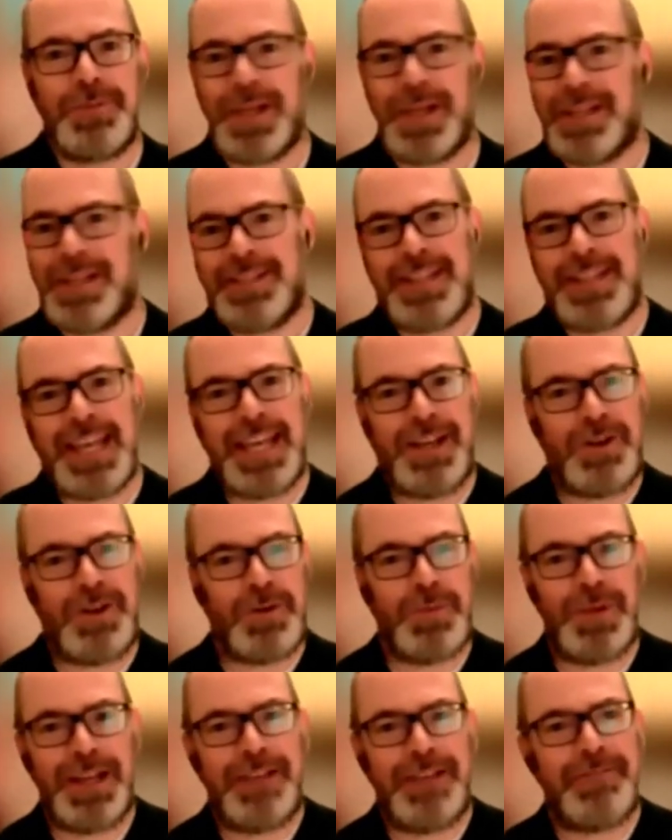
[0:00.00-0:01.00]
because they're
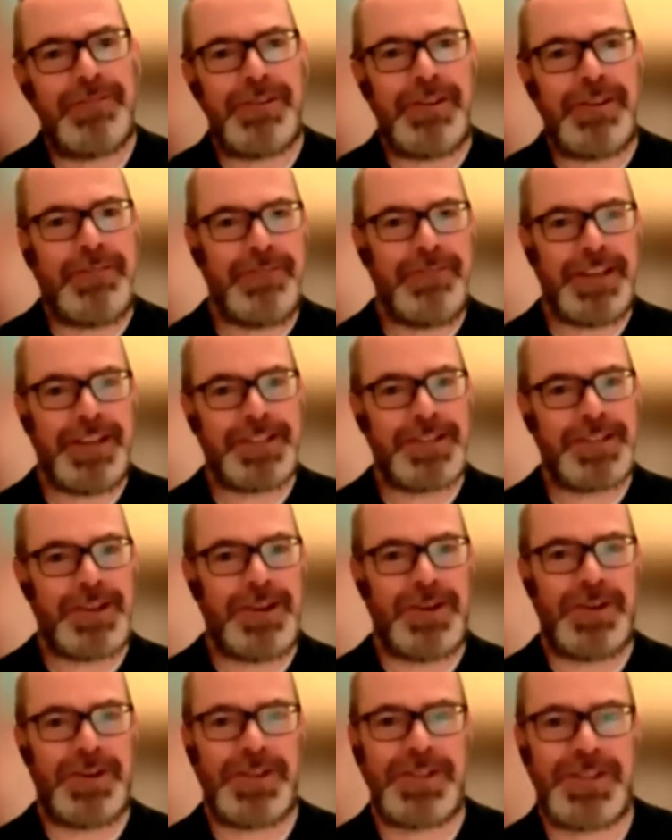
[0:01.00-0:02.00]
normally a very fixed
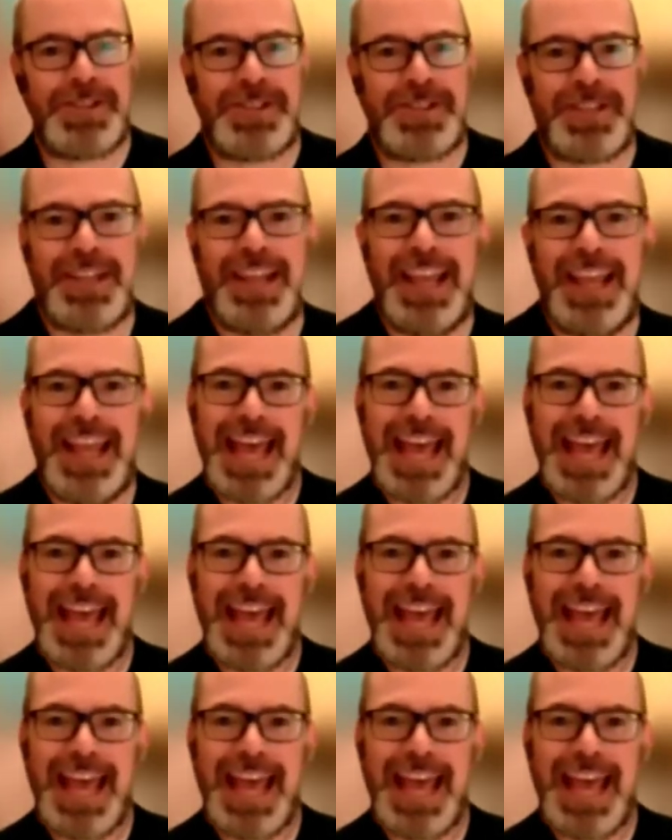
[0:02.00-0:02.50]
cost.